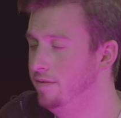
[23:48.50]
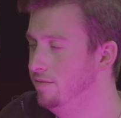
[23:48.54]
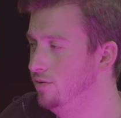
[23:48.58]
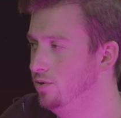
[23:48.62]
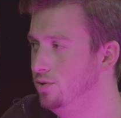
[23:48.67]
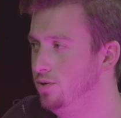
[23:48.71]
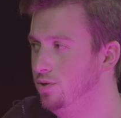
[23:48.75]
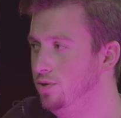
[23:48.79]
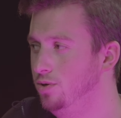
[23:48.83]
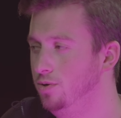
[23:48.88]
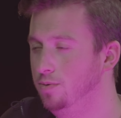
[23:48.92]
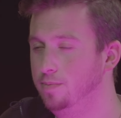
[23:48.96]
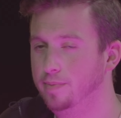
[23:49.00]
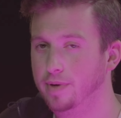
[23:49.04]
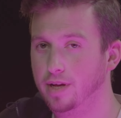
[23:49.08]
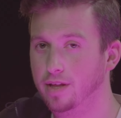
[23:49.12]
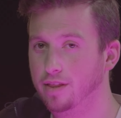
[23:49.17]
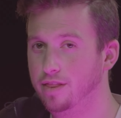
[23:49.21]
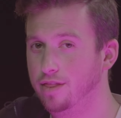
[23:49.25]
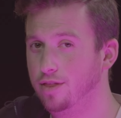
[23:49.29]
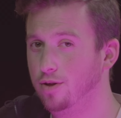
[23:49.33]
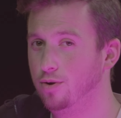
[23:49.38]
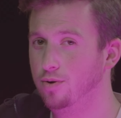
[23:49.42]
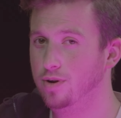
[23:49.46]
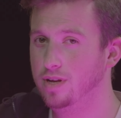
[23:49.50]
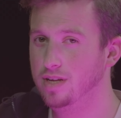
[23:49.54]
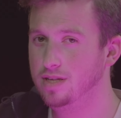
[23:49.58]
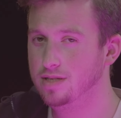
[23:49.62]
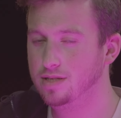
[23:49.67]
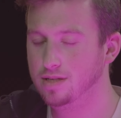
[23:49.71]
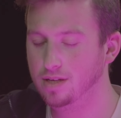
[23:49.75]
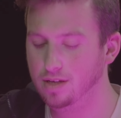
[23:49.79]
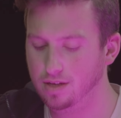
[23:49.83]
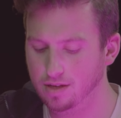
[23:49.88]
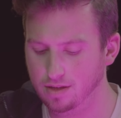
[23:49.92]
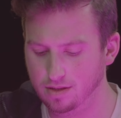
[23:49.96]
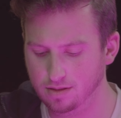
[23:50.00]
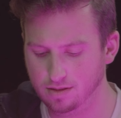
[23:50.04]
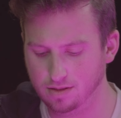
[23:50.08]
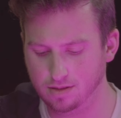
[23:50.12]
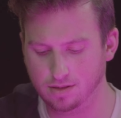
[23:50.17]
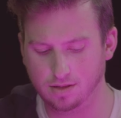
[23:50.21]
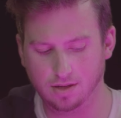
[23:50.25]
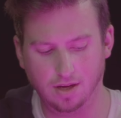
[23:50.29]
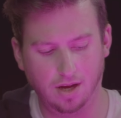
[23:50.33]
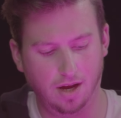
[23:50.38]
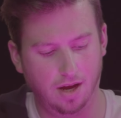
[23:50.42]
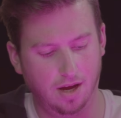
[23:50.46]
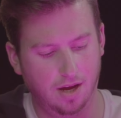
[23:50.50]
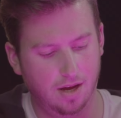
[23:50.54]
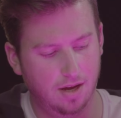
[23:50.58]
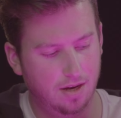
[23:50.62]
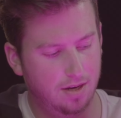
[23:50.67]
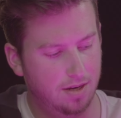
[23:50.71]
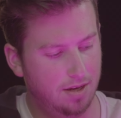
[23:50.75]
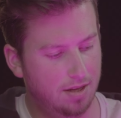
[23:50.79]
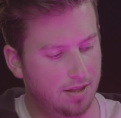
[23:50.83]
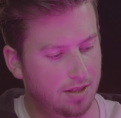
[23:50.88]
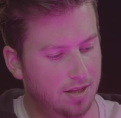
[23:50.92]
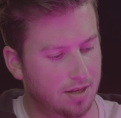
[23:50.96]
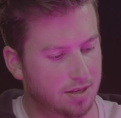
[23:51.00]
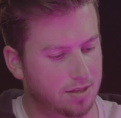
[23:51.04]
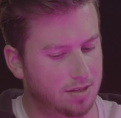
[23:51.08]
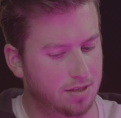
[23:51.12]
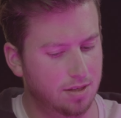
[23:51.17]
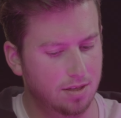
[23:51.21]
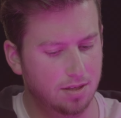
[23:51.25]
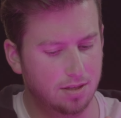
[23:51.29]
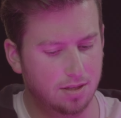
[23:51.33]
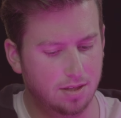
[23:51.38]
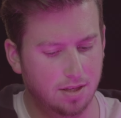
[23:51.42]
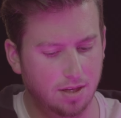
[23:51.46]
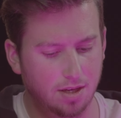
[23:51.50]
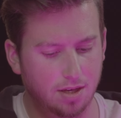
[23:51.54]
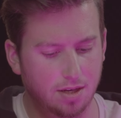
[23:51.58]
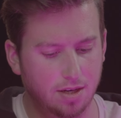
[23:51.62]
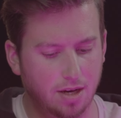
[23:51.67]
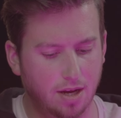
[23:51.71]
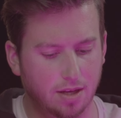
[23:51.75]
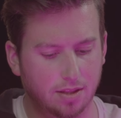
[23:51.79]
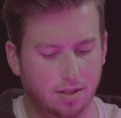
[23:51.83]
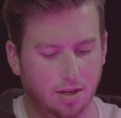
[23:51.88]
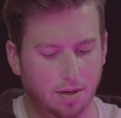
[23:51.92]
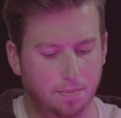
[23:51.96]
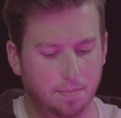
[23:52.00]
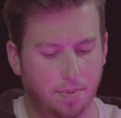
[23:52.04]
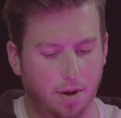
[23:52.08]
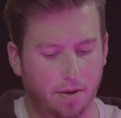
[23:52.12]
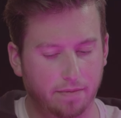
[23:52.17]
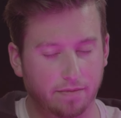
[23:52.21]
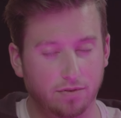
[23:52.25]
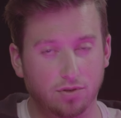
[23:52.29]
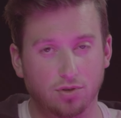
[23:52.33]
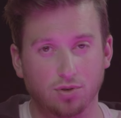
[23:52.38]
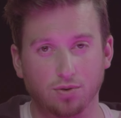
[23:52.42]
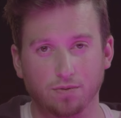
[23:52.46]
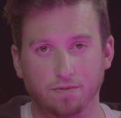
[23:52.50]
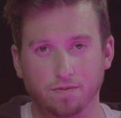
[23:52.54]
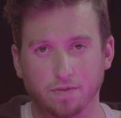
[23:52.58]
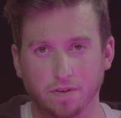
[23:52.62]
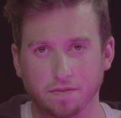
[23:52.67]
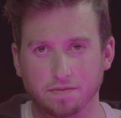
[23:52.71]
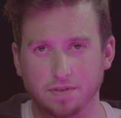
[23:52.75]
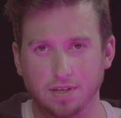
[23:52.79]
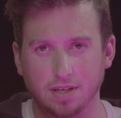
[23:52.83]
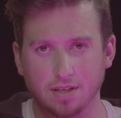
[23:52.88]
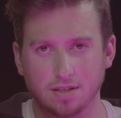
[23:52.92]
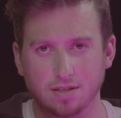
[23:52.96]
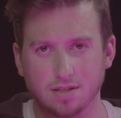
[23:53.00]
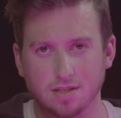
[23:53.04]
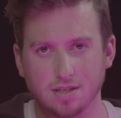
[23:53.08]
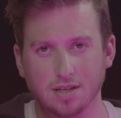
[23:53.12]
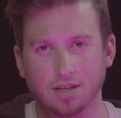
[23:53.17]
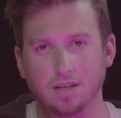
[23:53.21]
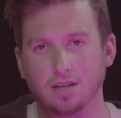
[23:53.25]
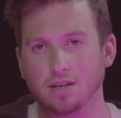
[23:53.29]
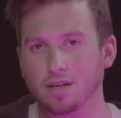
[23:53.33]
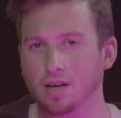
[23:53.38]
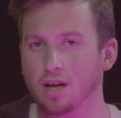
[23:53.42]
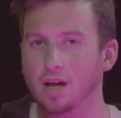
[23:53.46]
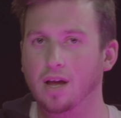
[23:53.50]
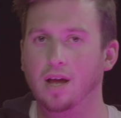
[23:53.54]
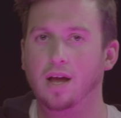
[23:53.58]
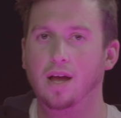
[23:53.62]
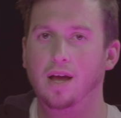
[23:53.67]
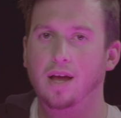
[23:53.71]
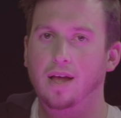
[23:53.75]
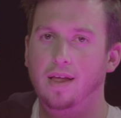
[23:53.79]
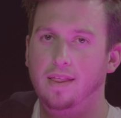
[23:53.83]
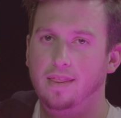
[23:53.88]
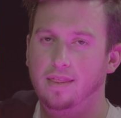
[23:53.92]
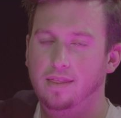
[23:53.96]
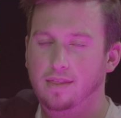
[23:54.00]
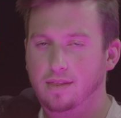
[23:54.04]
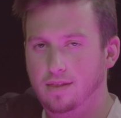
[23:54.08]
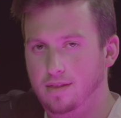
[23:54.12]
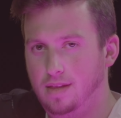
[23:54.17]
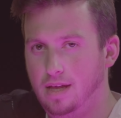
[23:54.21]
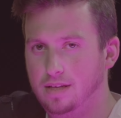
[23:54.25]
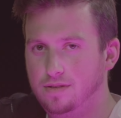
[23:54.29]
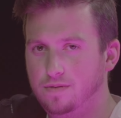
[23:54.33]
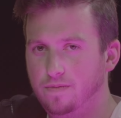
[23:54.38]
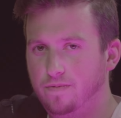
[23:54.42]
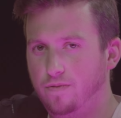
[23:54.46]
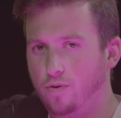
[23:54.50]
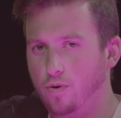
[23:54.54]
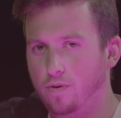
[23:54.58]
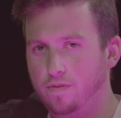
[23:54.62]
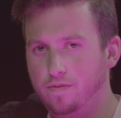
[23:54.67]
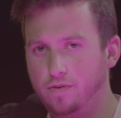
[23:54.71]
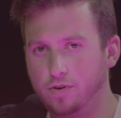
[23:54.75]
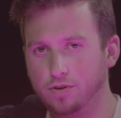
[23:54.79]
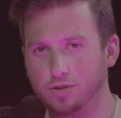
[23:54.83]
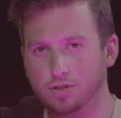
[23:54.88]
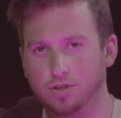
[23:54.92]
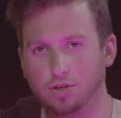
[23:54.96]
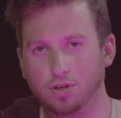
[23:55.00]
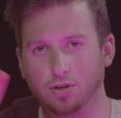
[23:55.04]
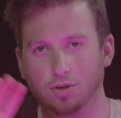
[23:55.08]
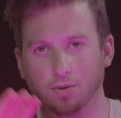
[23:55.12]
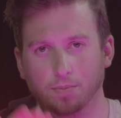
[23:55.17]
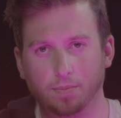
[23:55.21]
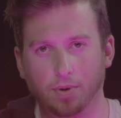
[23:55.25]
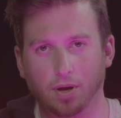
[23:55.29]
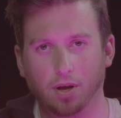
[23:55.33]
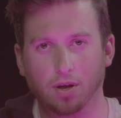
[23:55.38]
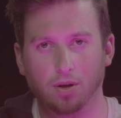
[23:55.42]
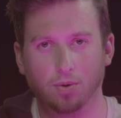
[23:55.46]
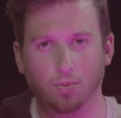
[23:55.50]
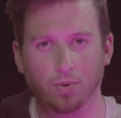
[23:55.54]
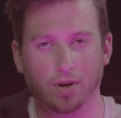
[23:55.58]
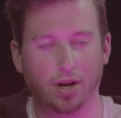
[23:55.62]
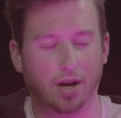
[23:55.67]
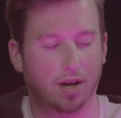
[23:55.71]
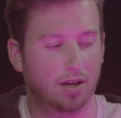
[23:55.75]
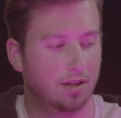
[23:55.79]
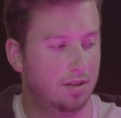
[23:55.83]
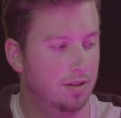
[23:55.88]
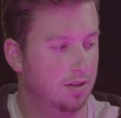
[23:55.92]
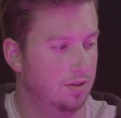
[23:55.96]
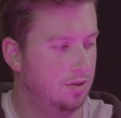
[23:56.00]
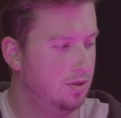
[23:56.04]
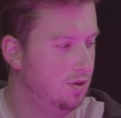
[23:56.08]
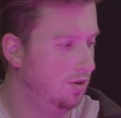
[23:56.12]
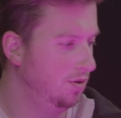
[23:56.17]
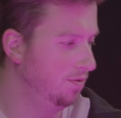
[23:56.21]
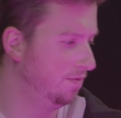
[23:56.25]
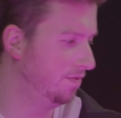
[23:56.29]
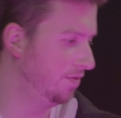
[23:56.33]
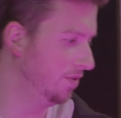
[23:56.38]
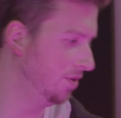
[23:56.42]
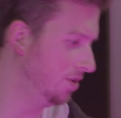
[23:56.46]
PavoTube 30Cs, and this is the Nanlite Pava 15C. That's a four foot tube. We got the two